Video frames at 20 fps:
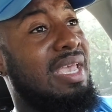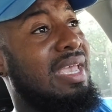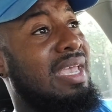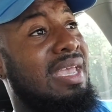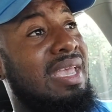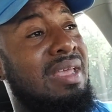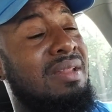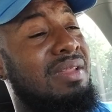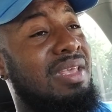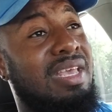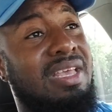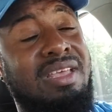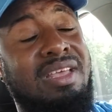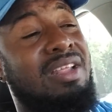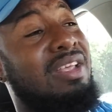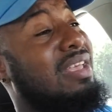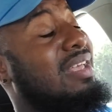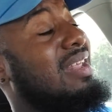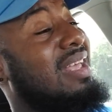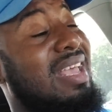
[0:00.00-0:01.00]

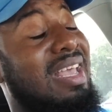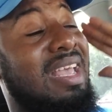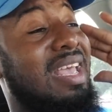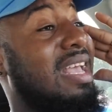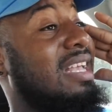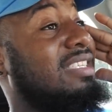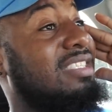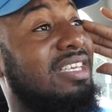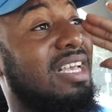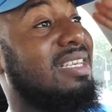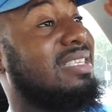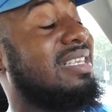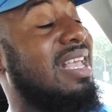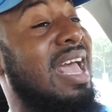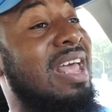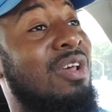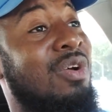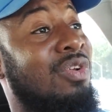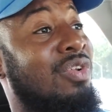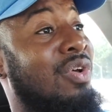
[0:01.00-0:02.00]
It's just,
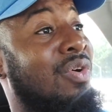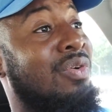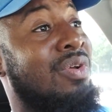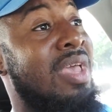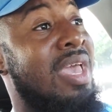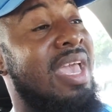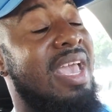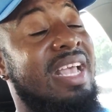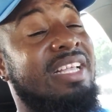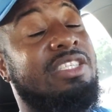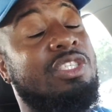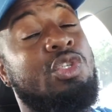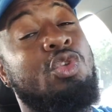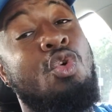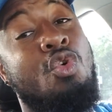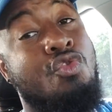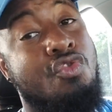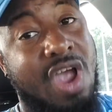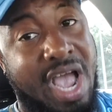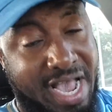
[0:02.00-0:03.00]
I don't know. It's
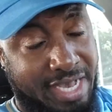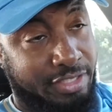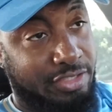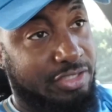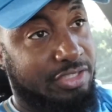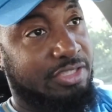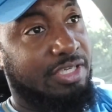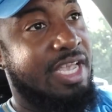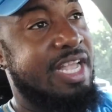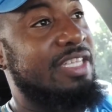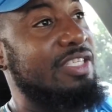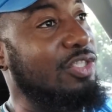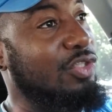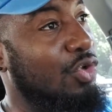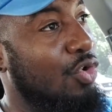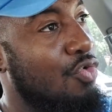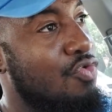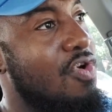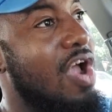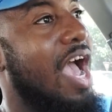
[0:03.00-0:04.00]
too rash.
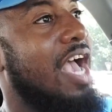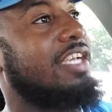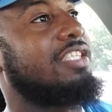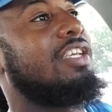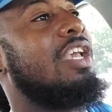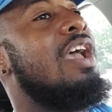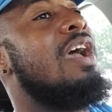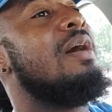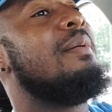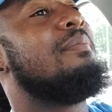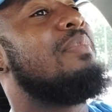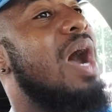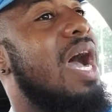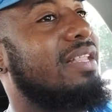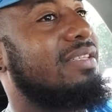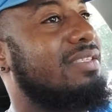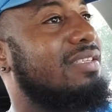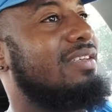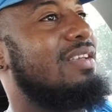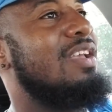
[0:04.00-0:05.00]

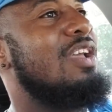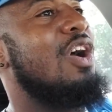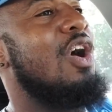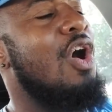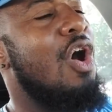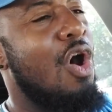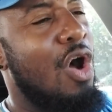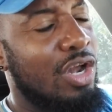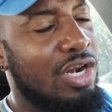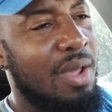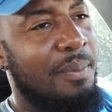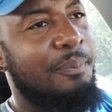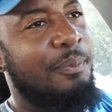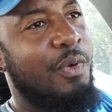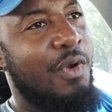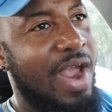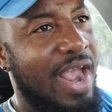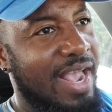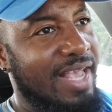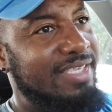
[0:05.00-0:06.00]
But all the
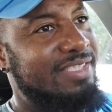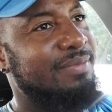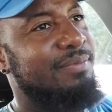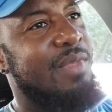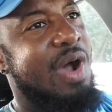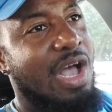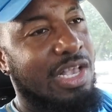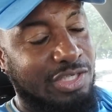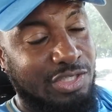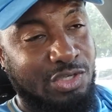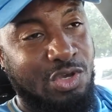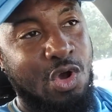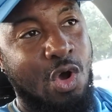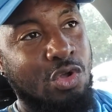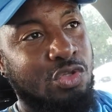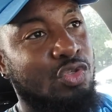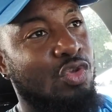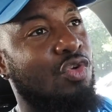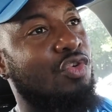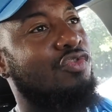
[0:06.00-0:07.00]
praise must go
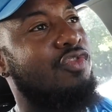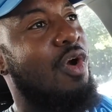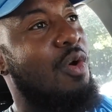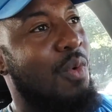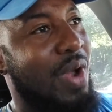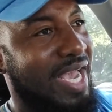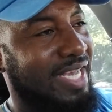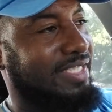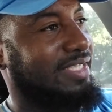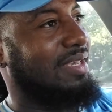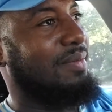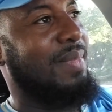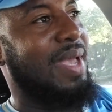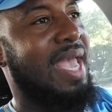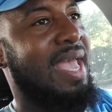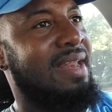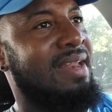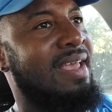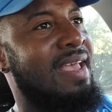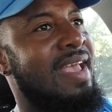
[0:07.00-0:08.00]
to Croatia,
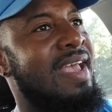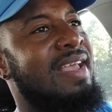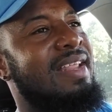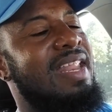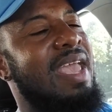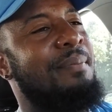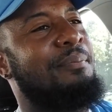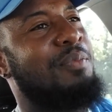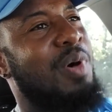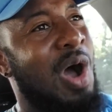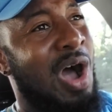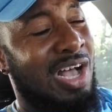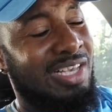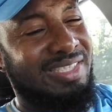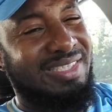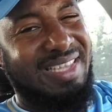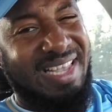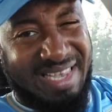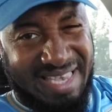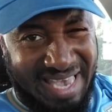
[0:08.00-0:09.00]
man. They
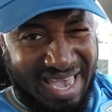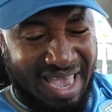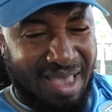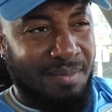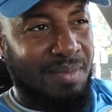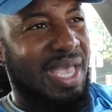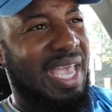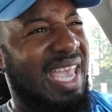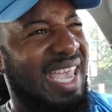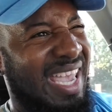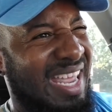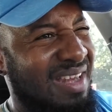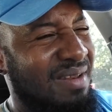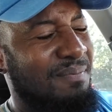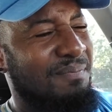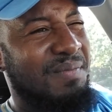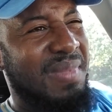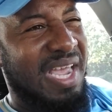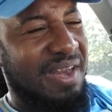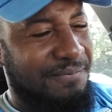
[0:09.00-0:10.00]
bossed the game
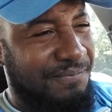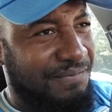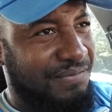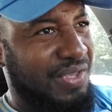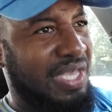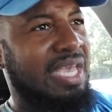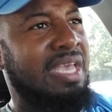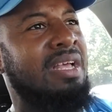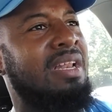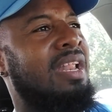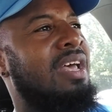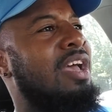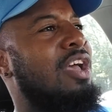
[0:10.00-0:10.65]
in midfield.